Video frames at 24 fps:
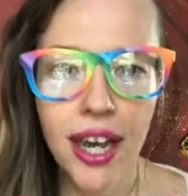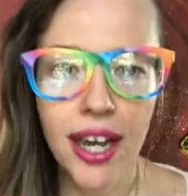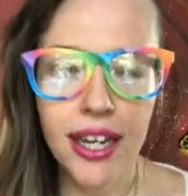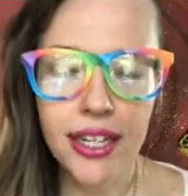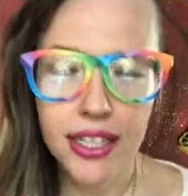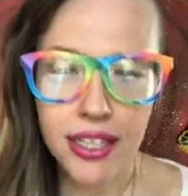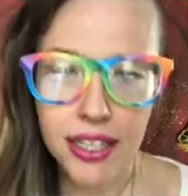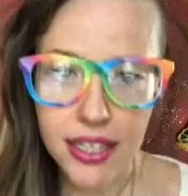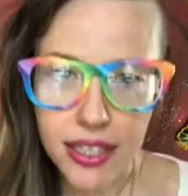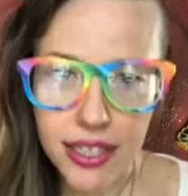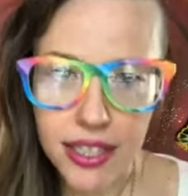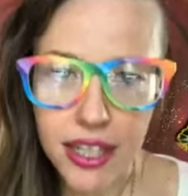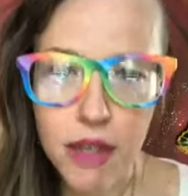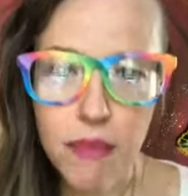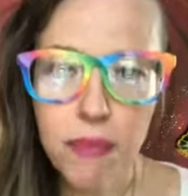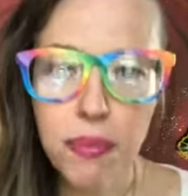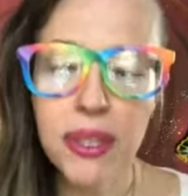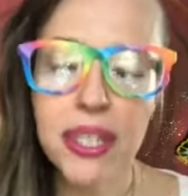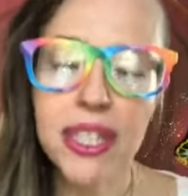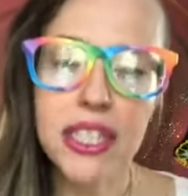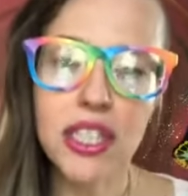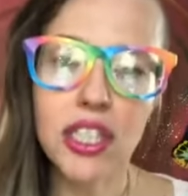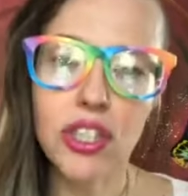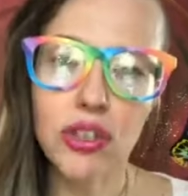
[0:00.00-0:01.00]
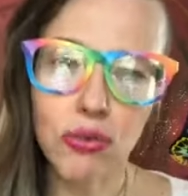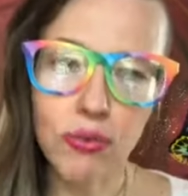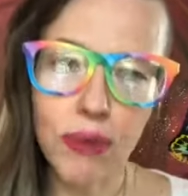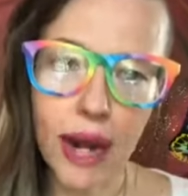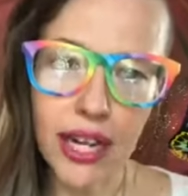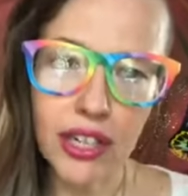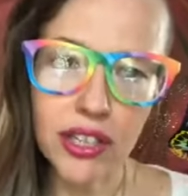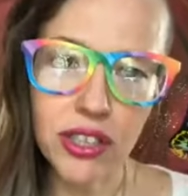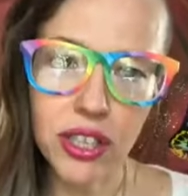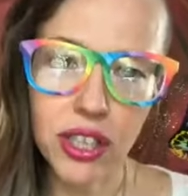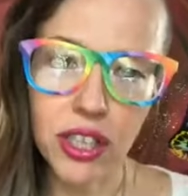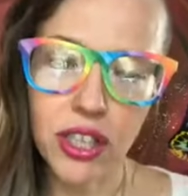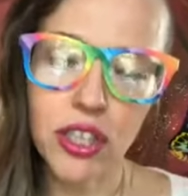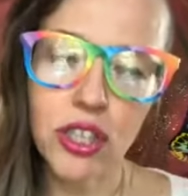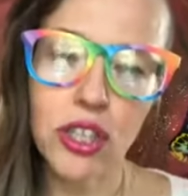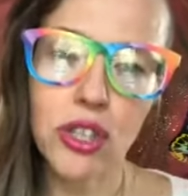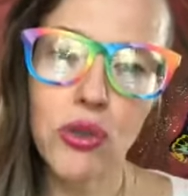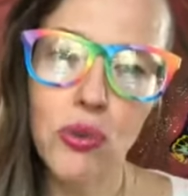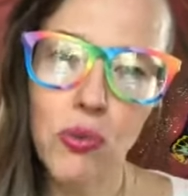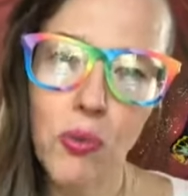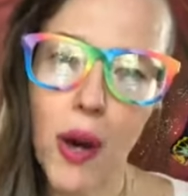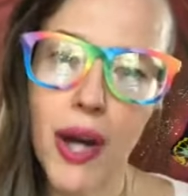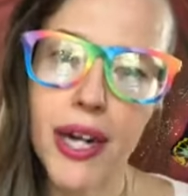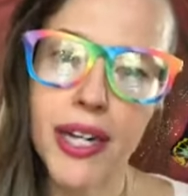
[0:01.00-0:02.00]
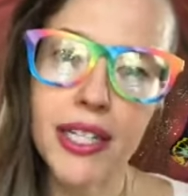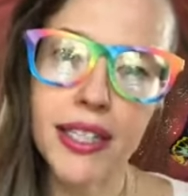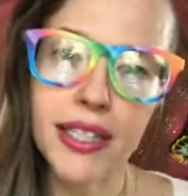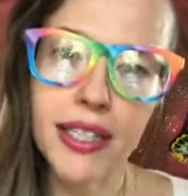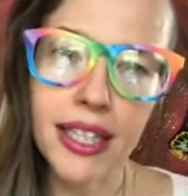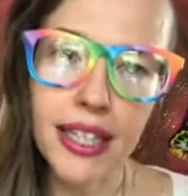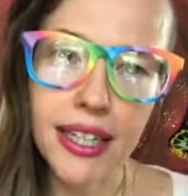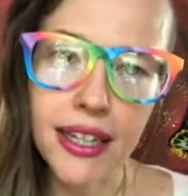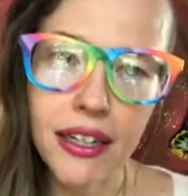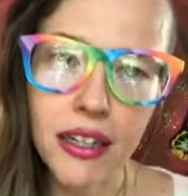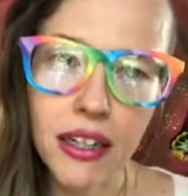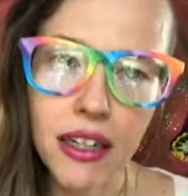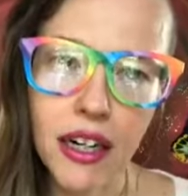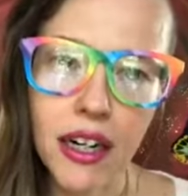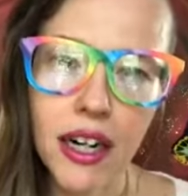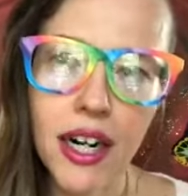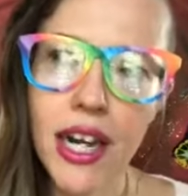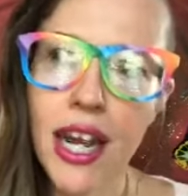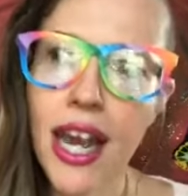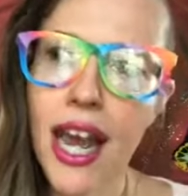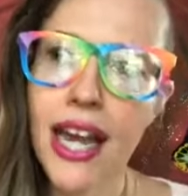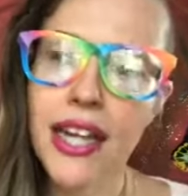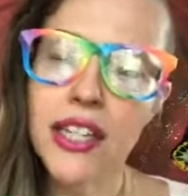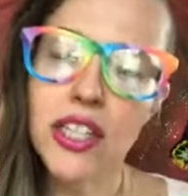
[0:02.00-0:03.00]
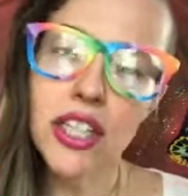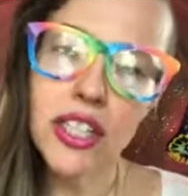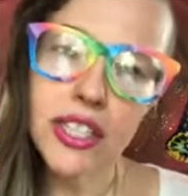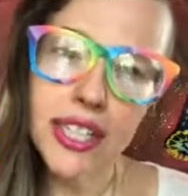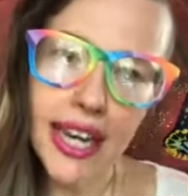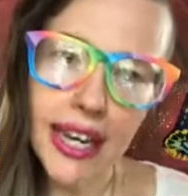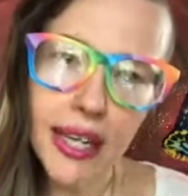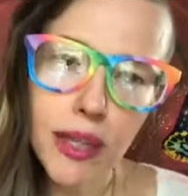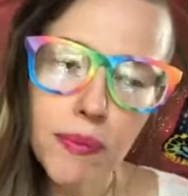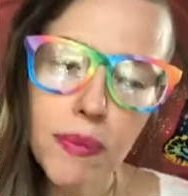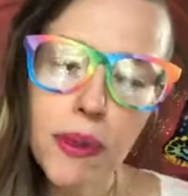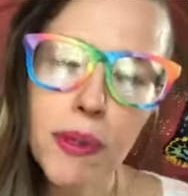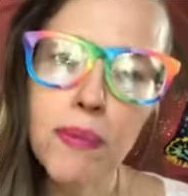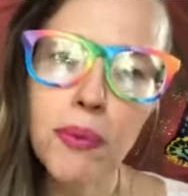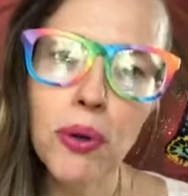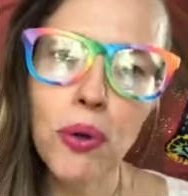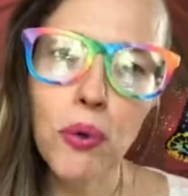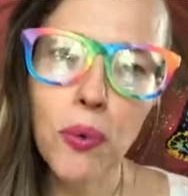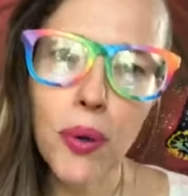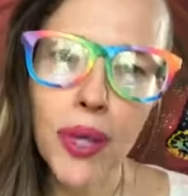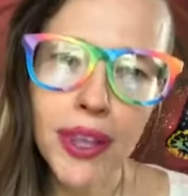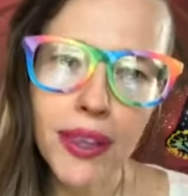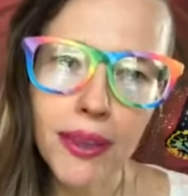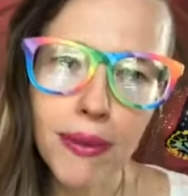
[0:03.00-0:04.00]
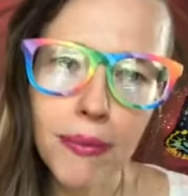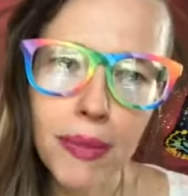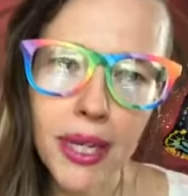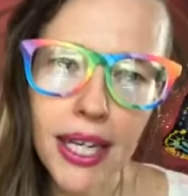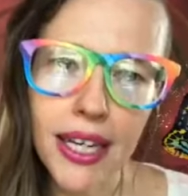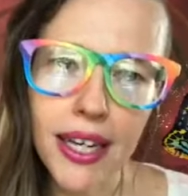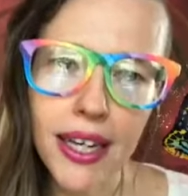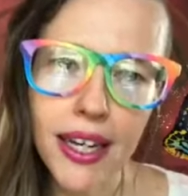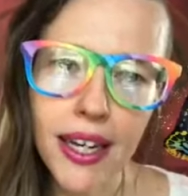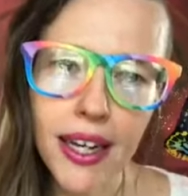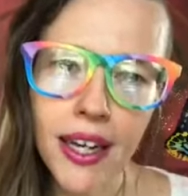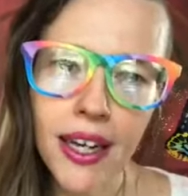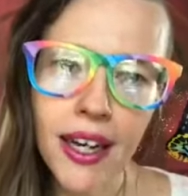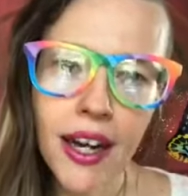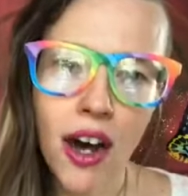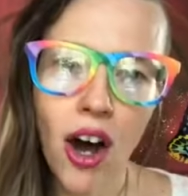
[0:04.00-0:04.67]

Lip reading: and to deeply surrender to what is here and to take people with me